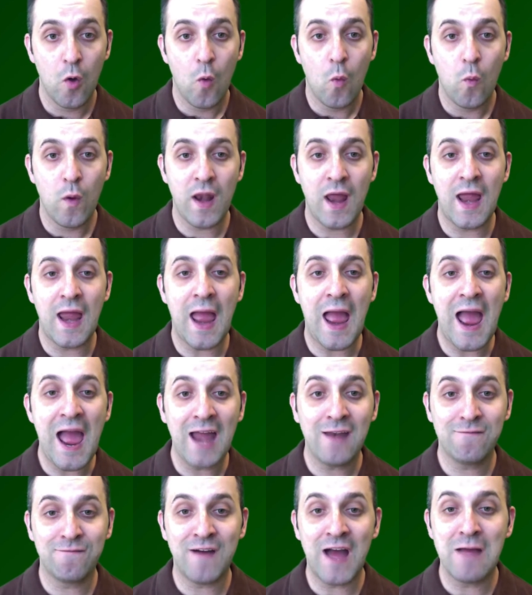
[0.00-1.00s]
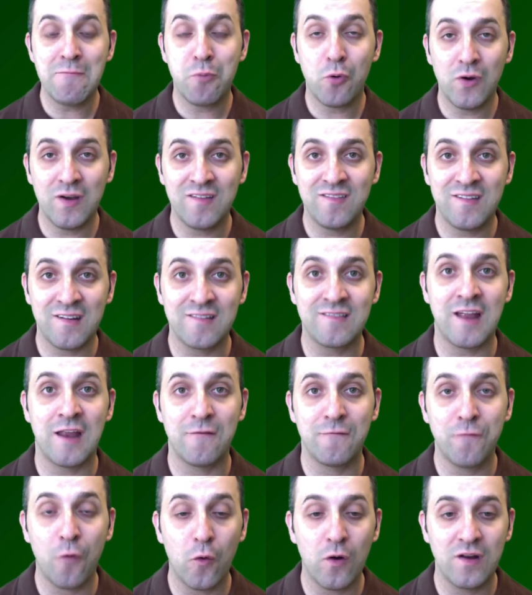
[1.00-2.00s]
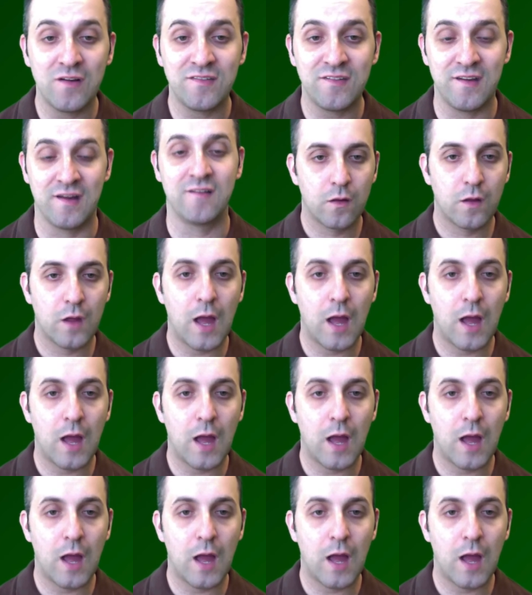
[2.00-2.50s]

When I add 5.6 and 46,